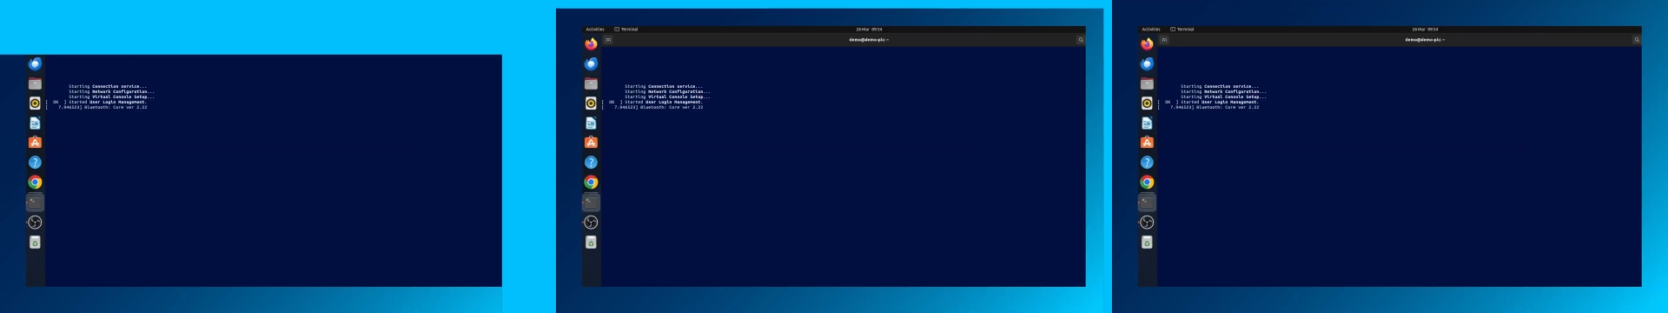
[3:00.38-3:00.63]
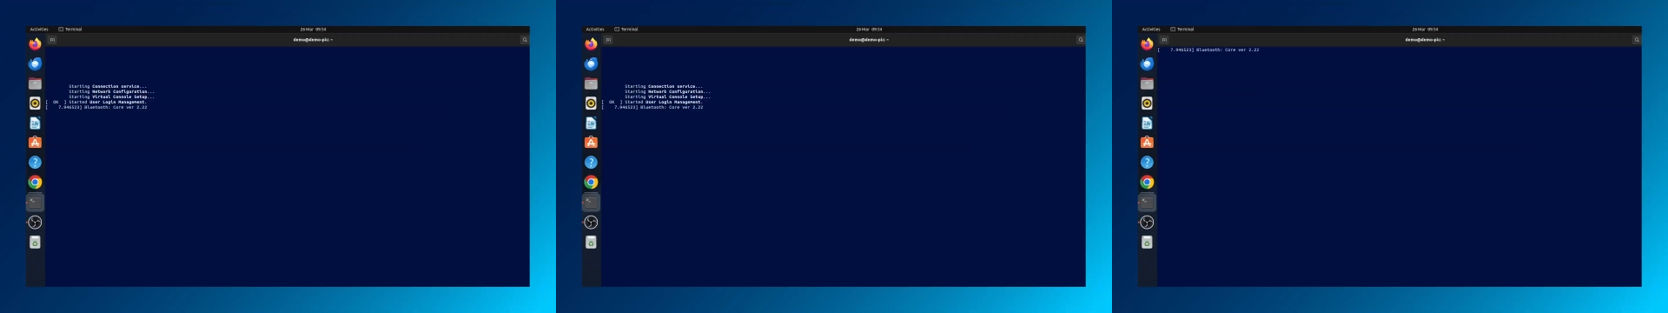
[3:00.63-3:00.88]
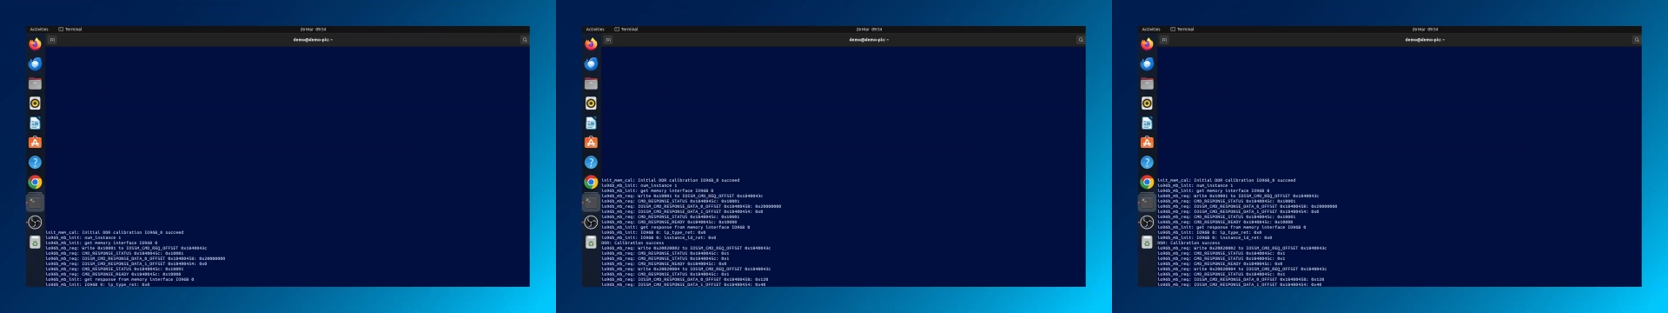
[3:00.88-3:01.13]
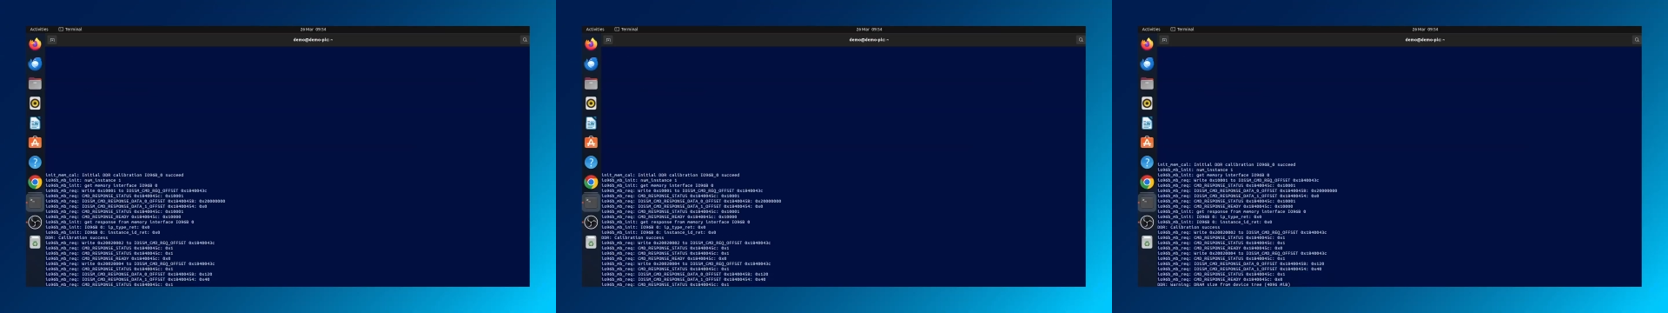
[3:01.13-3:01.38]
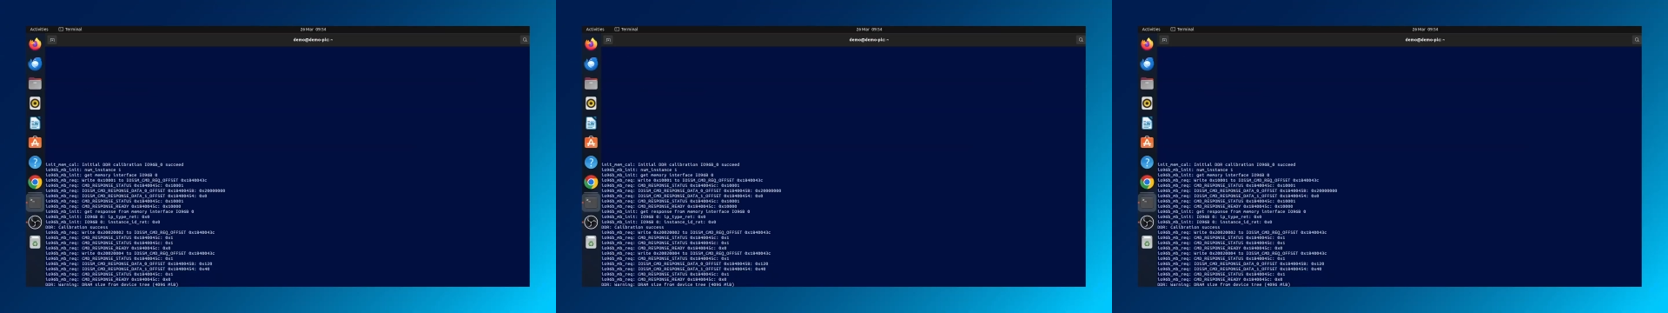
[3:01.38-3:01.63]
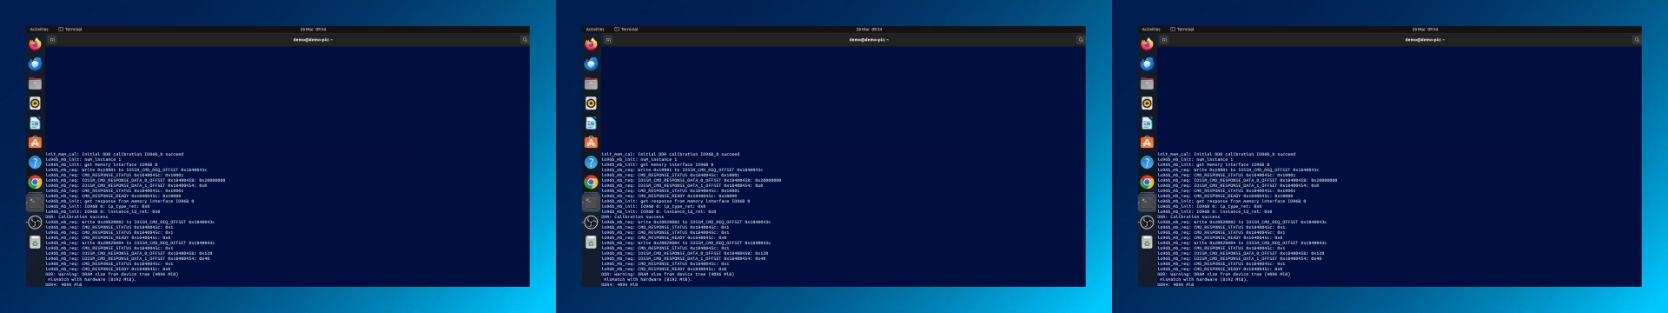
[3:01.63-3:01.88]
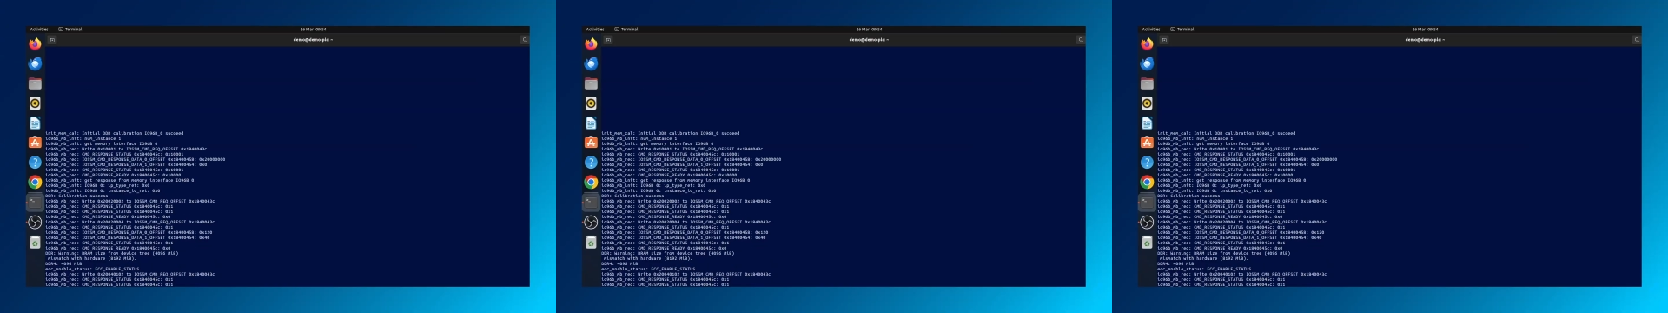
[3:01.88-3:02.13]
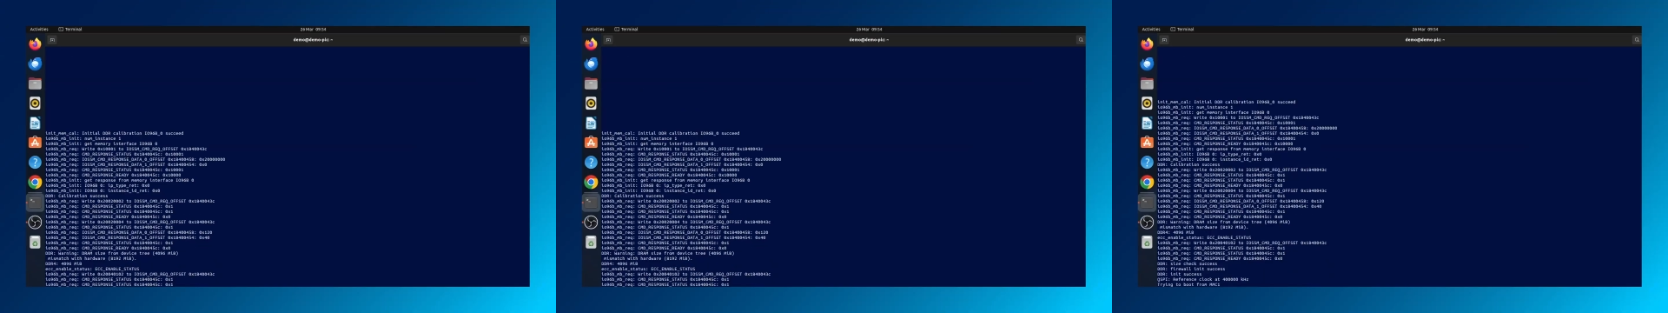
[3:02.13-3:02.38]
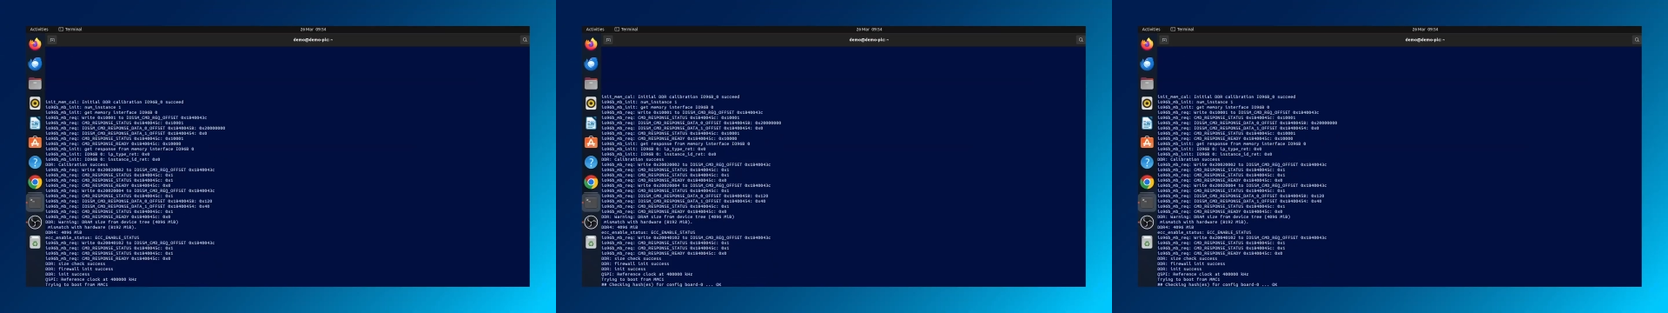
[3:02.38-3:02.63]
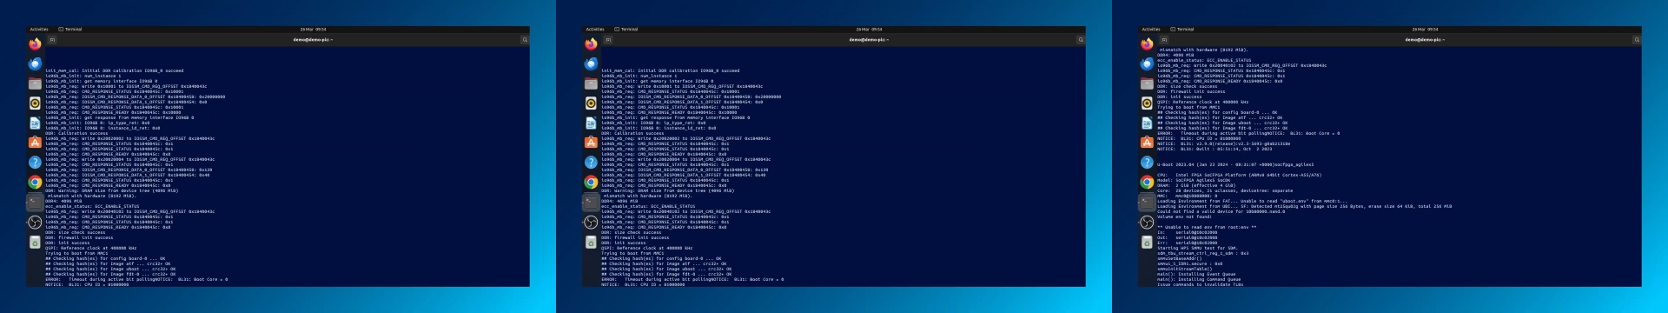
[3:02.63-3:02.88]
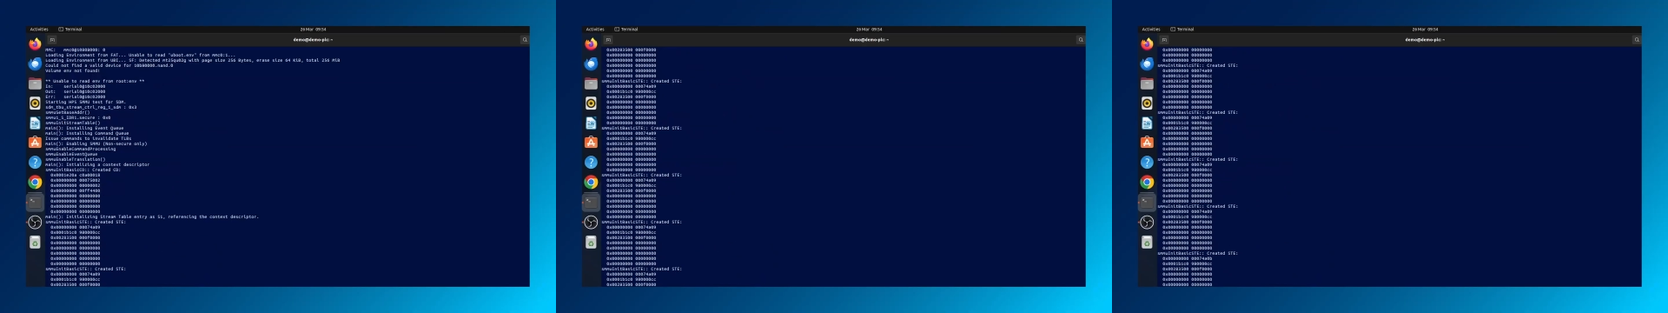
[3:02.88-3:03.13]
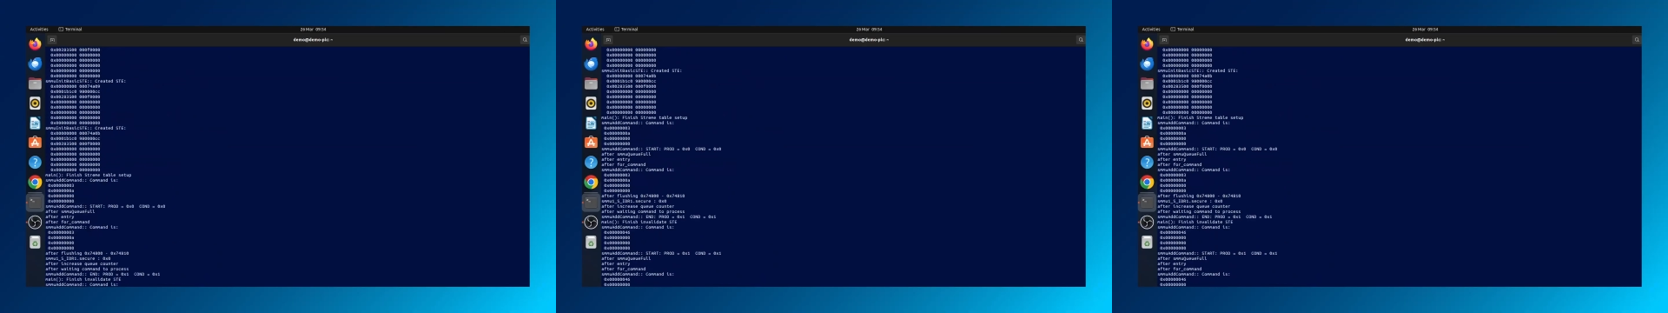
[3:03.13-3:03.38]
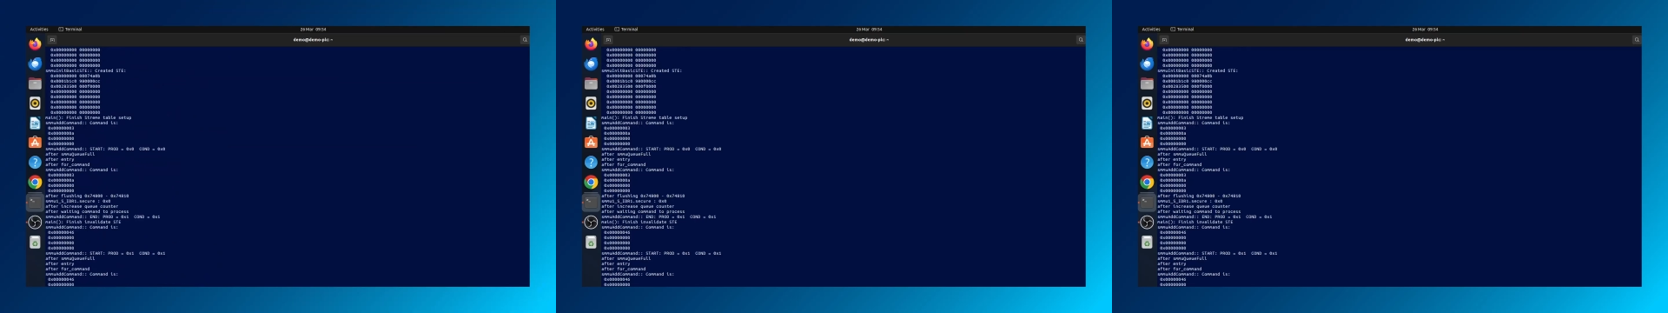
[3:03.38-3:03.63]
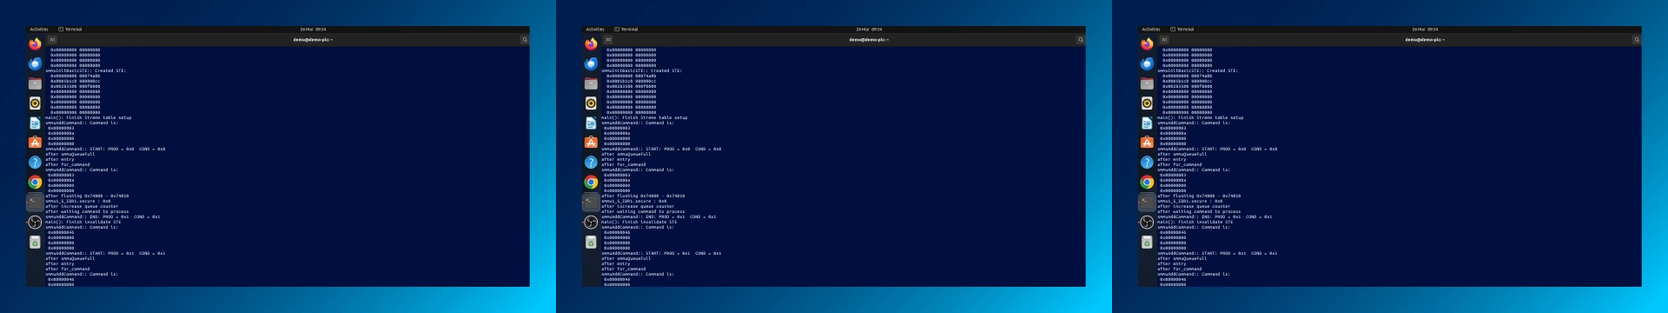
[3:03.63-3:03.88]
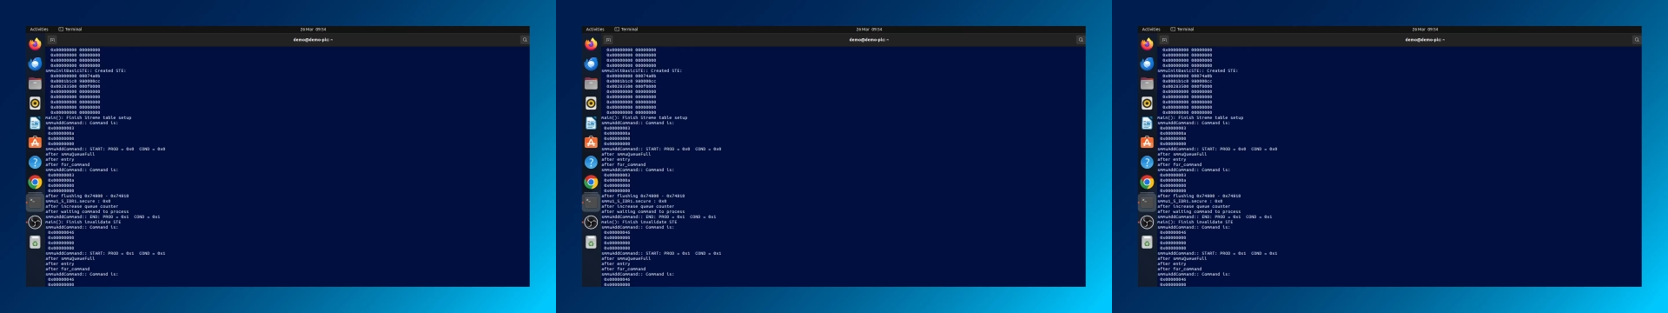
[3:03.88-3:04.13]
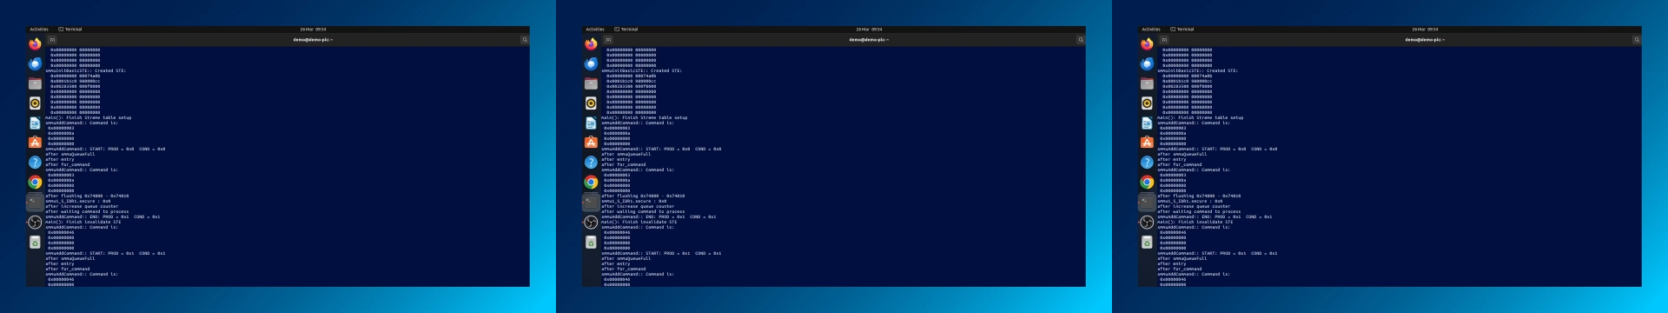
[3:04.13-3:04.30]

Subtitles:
(no speaker visible)